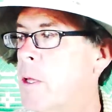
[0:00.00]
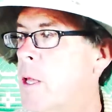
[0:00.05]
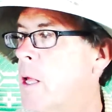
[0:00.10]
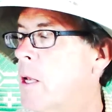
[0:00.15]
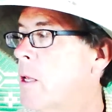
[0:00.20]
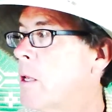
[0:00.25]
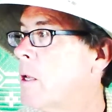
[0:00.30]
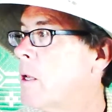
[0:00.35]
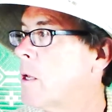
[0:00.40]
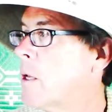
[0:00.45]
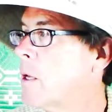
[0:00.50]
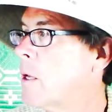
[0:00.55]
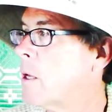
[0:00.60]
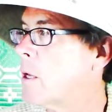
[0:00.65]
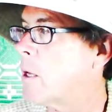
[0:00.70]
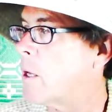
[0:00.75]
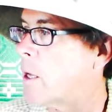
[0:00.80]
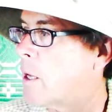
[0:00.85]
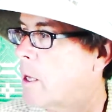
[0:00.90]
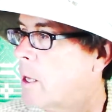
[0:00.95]
That
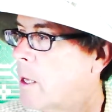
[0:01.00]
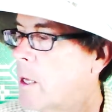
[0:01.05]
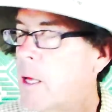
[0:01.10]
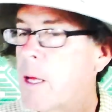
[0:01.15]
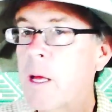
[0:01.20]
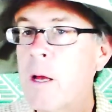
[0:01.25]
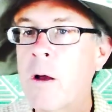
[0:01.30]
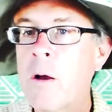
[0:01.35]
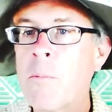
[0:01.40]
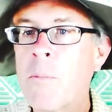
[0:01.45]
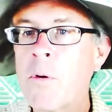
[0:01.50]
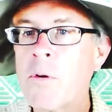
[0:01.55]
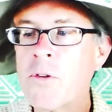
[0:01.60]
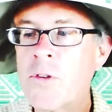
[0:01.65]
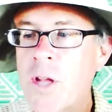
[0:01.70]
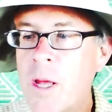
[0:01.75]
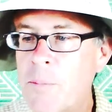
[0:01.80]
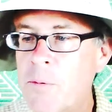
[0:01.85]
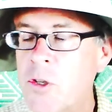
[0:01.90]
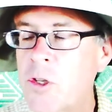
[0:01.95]

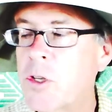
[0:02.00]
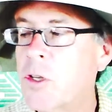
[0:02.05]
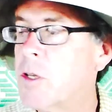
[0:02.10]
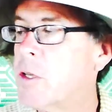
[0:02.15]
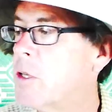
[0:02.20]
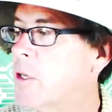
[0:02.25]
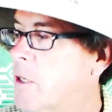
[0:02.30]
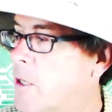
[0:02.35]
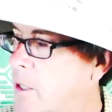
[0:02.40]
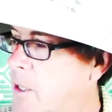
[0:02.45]
perception